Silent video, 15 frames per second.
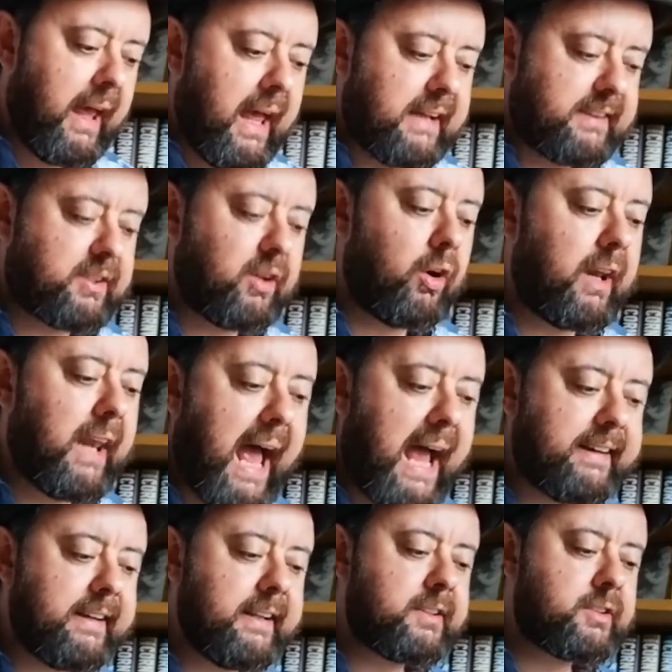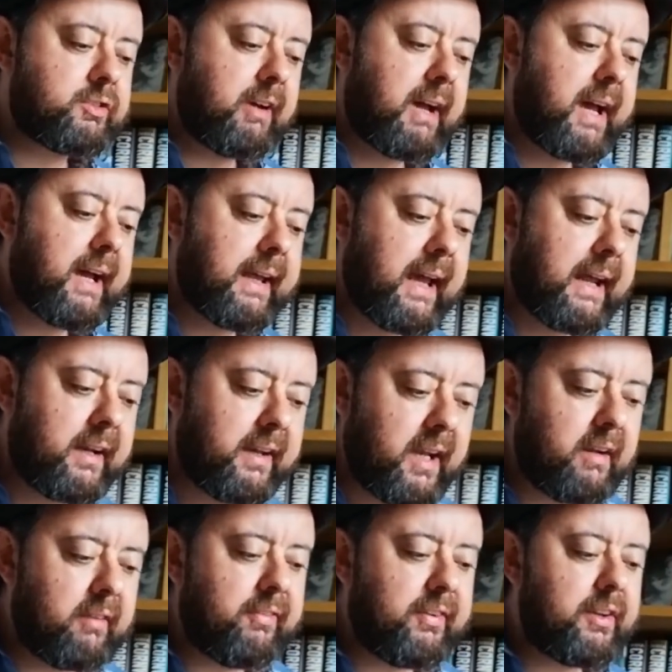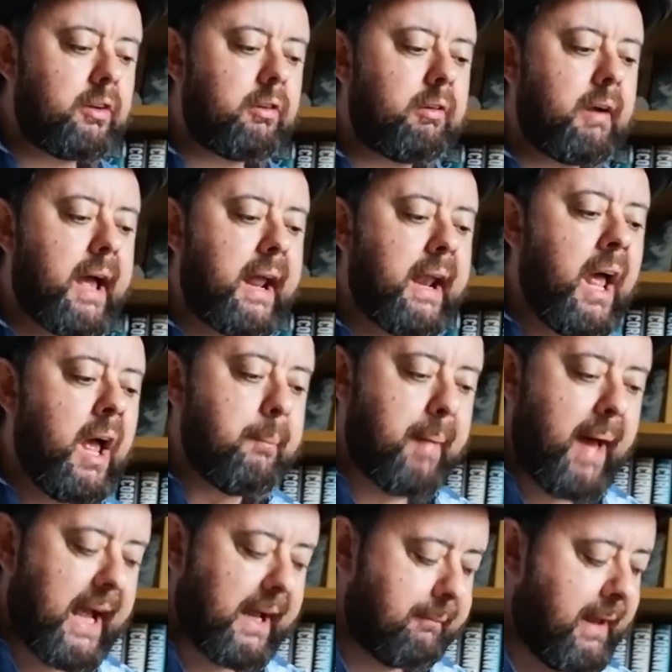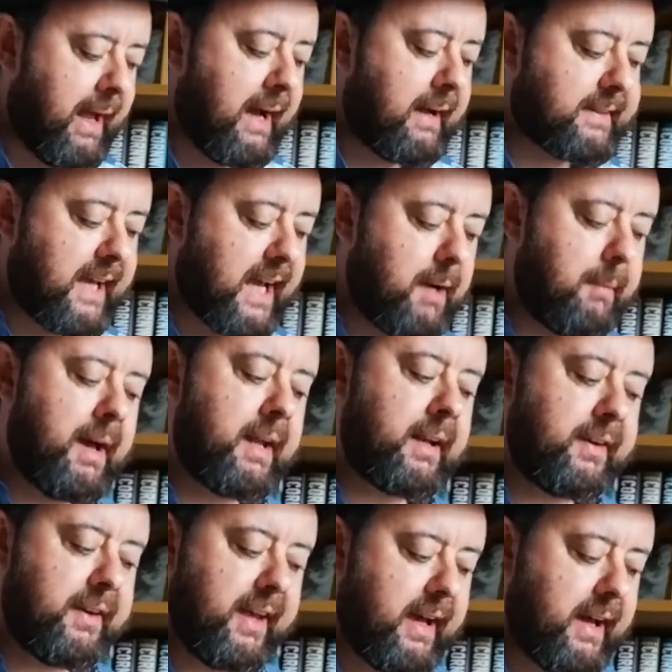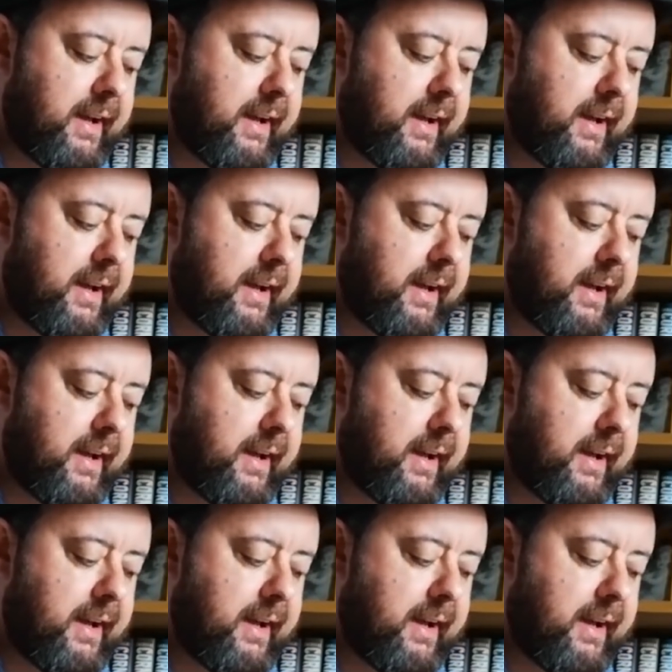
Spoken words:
So lightning strike and I didn't feel right. Bag 'em now, tag 'em in the dead